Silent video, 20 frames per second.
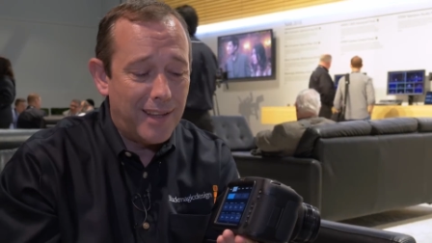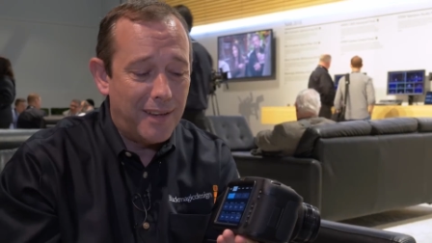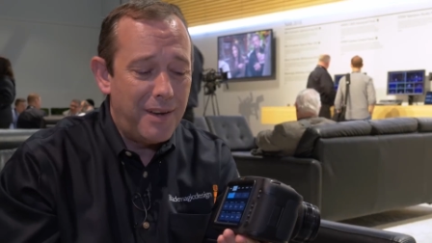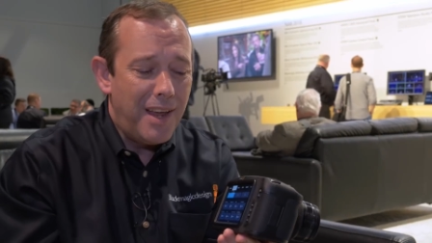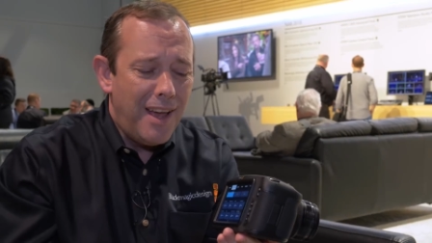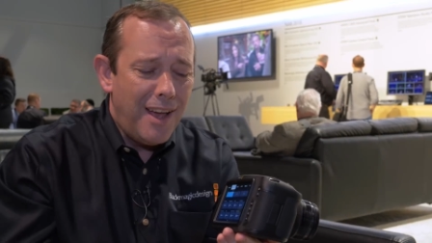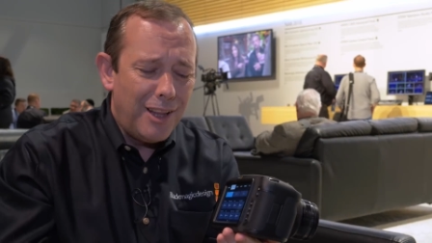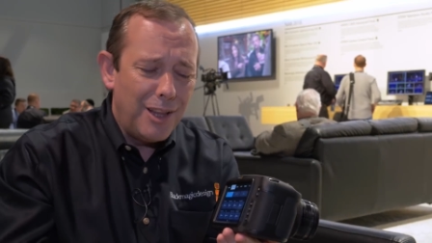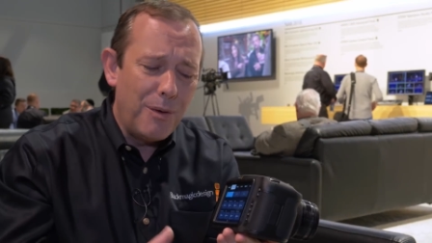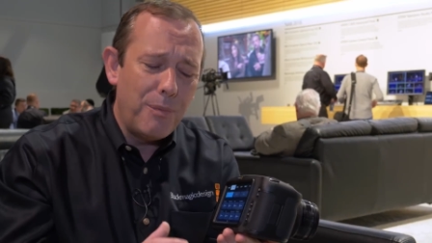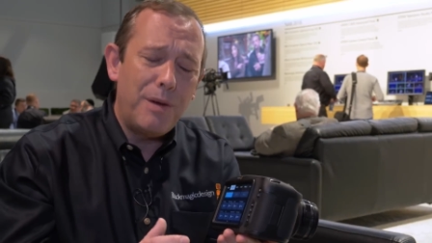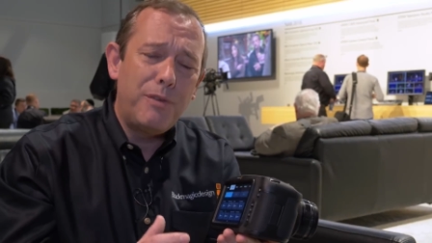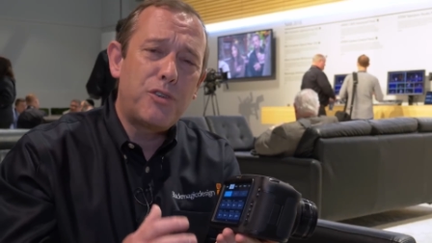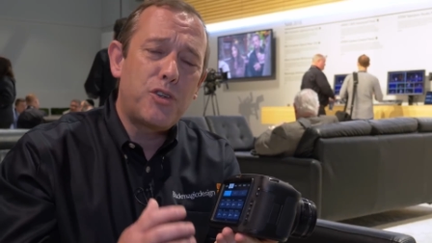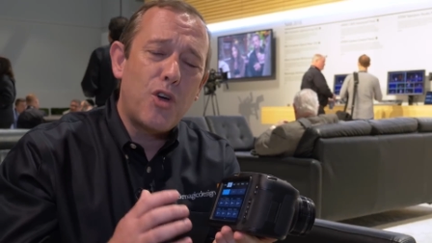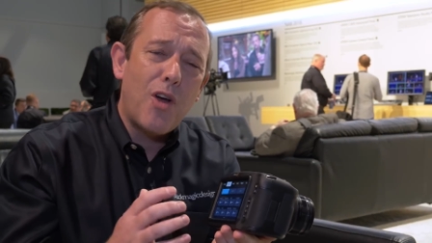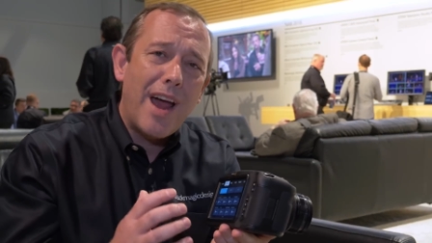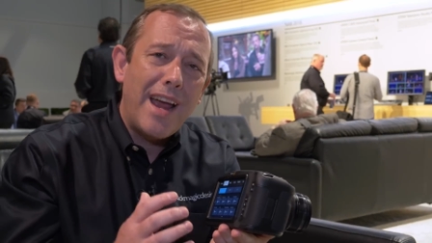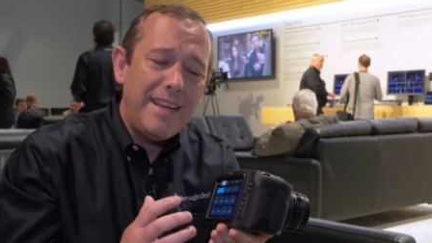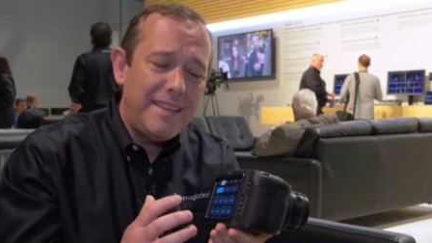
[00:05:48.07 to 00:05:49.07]
And look, we've
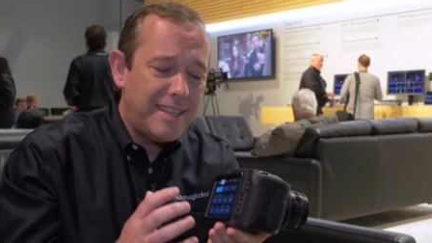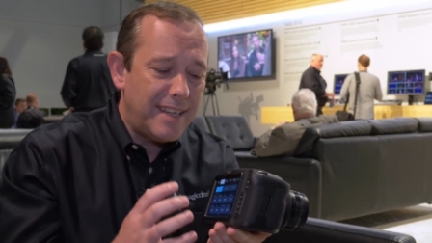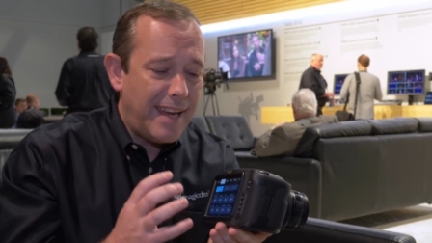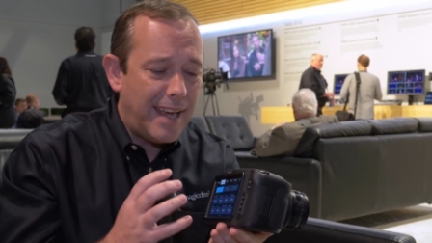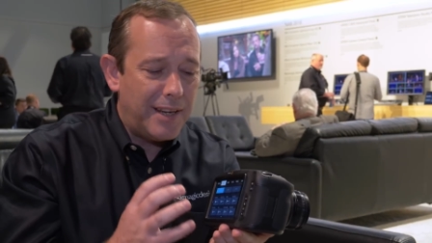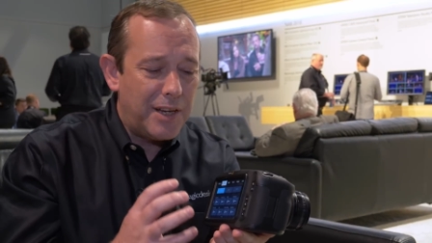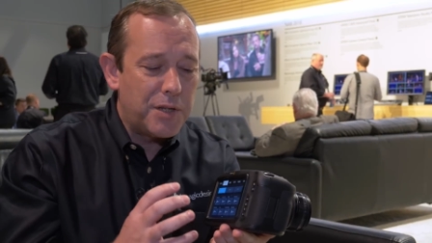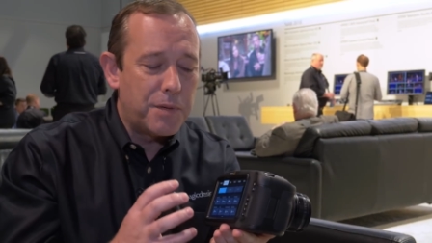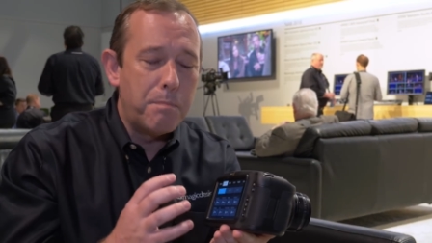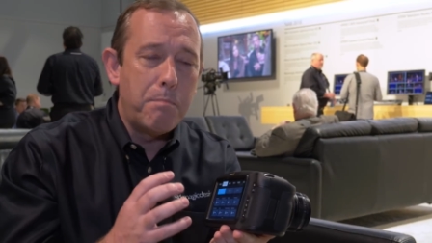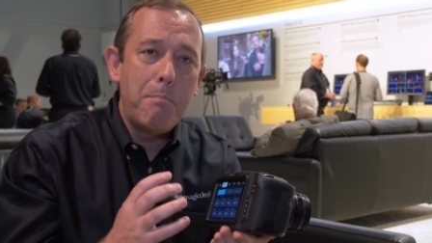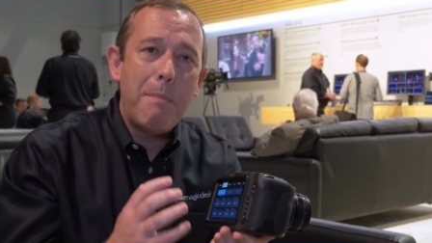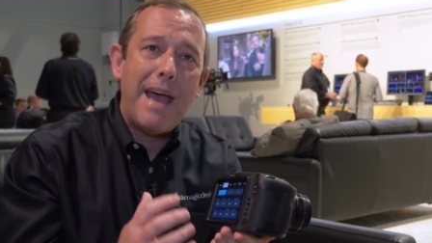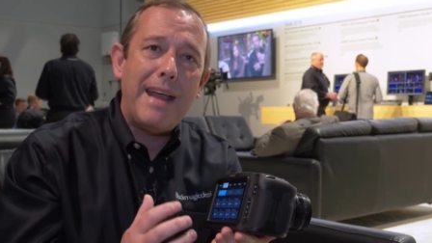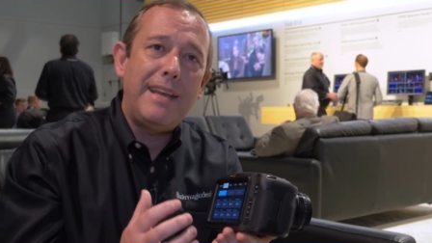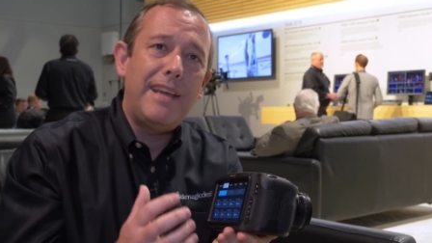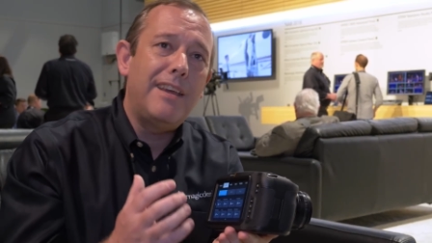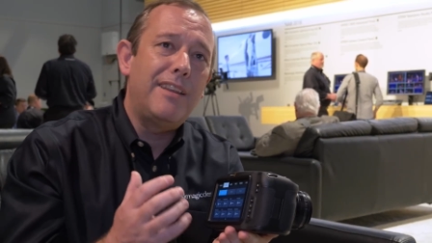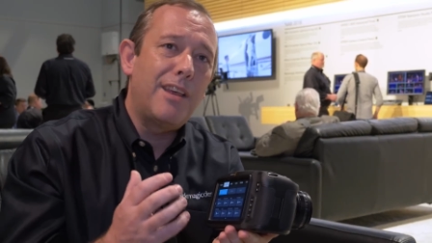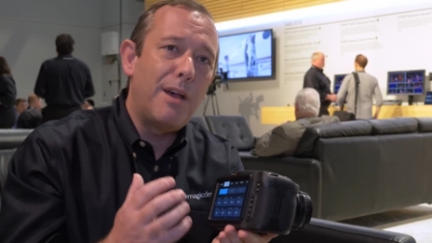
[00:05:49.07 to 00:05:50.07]
tried to get as
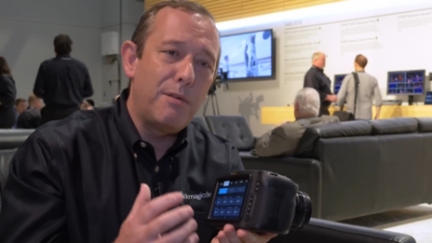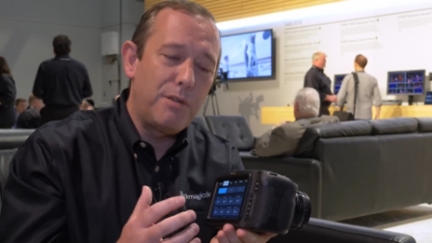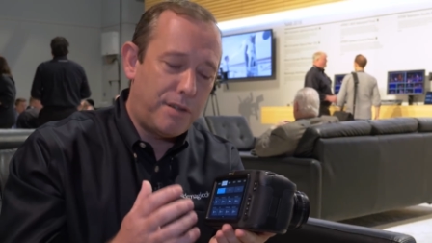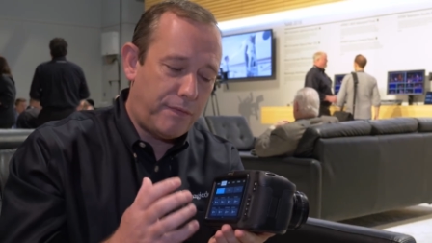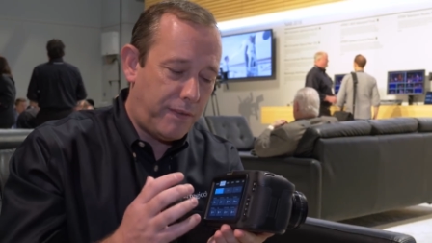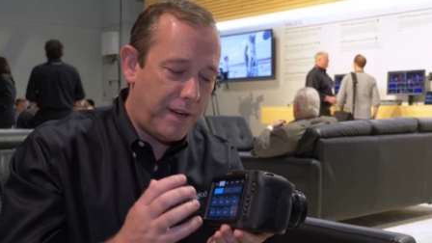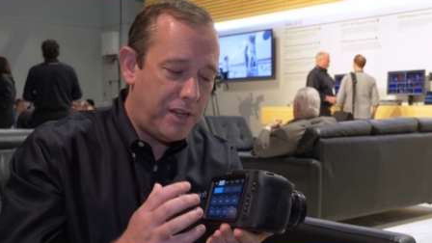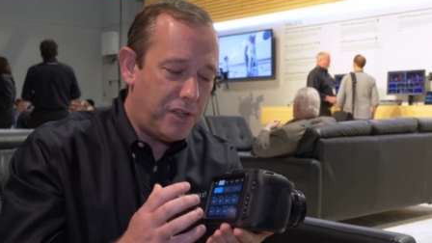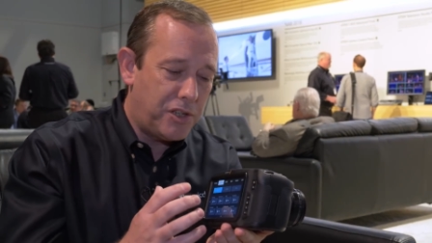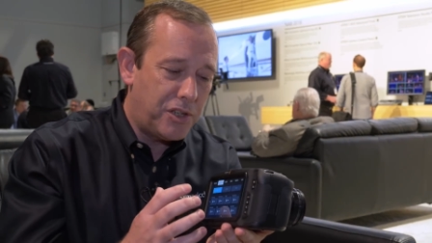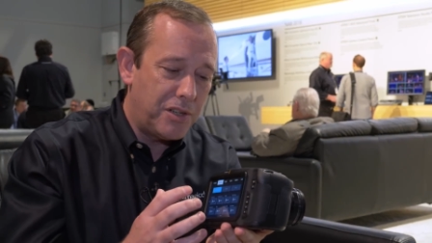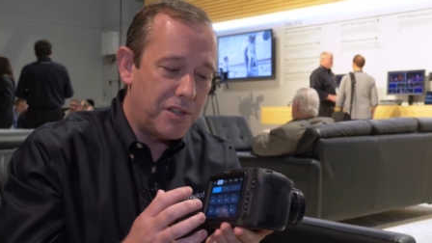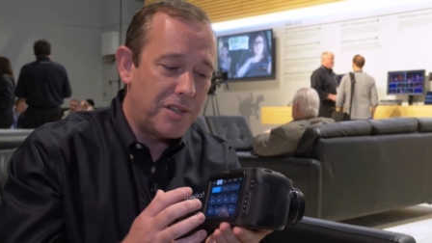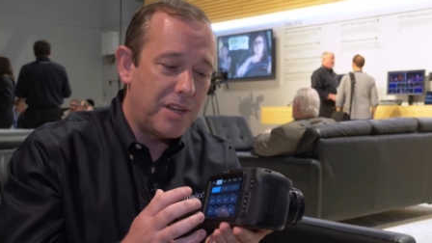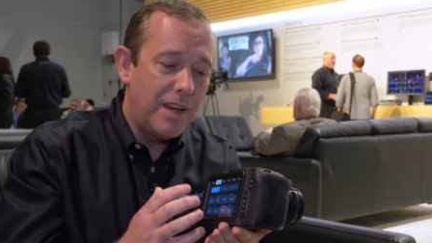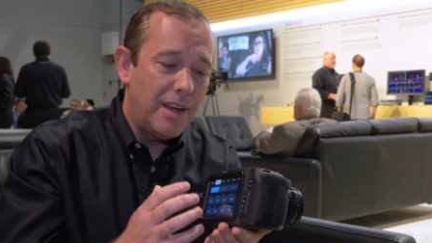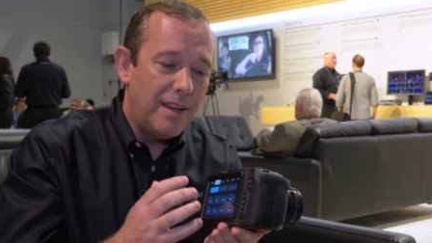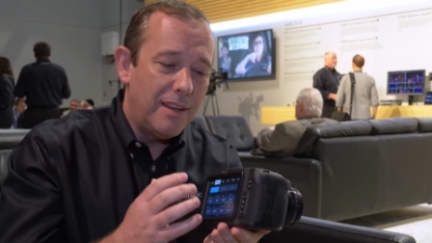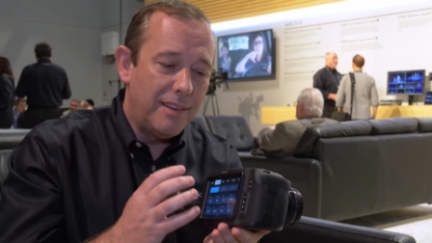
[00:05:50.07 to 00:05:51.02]
many of those features